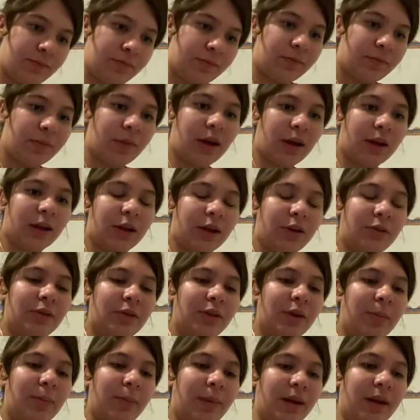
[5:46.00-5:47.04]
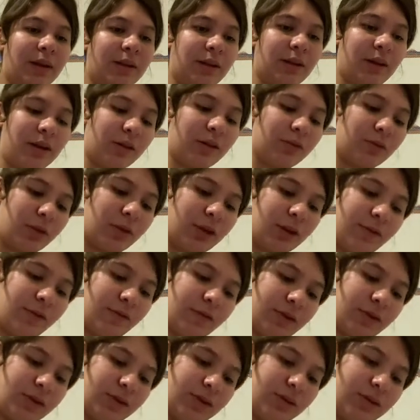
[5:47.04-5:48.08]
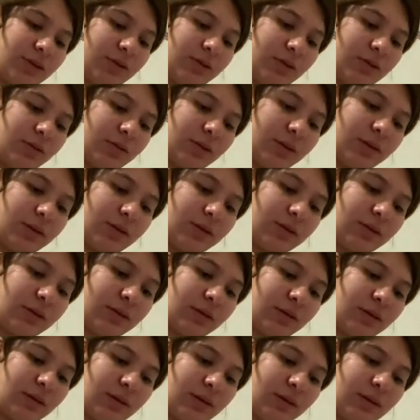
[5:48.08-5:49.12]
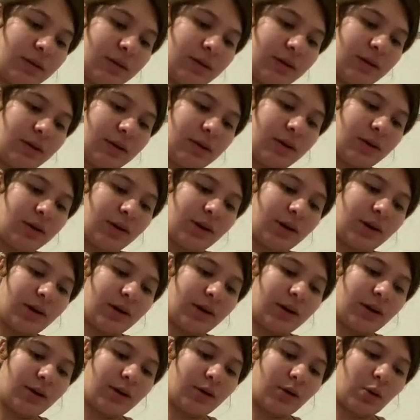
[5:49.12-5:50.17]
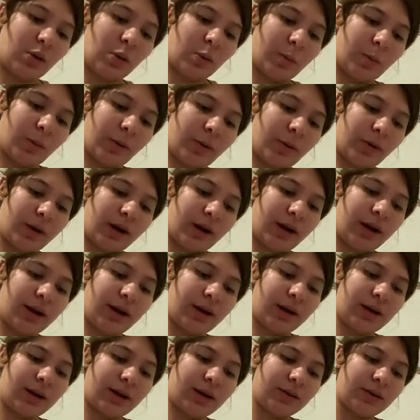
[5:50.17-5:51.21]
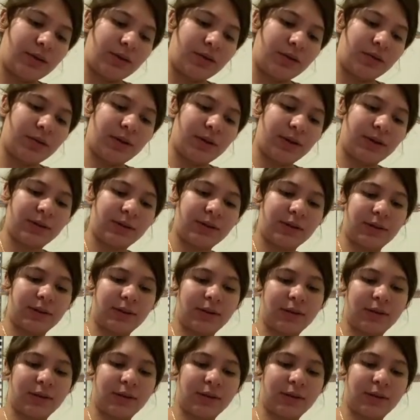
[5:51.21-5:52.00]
And Q-tip painting is really fun to do, and you're incorporating it into this